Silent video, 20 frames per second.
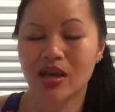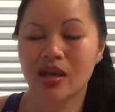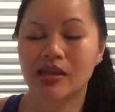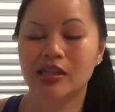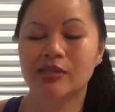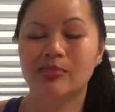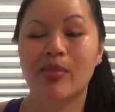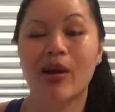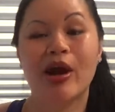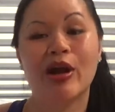
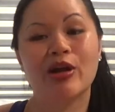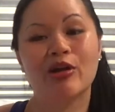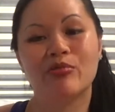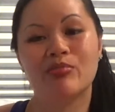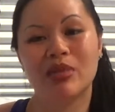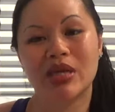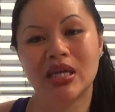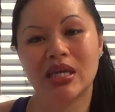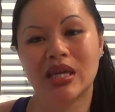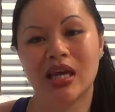inspiring
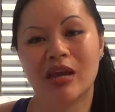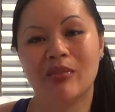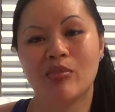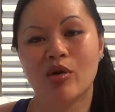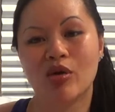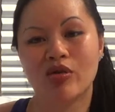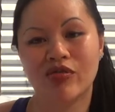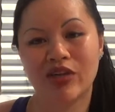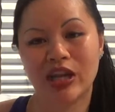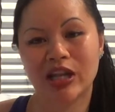me and
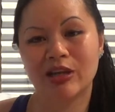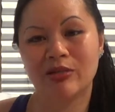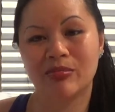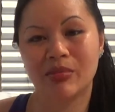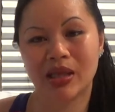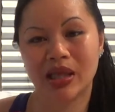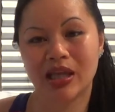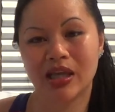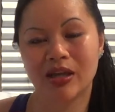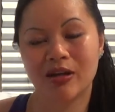motivating
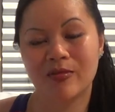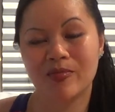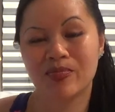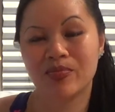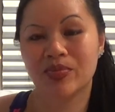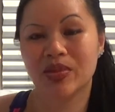me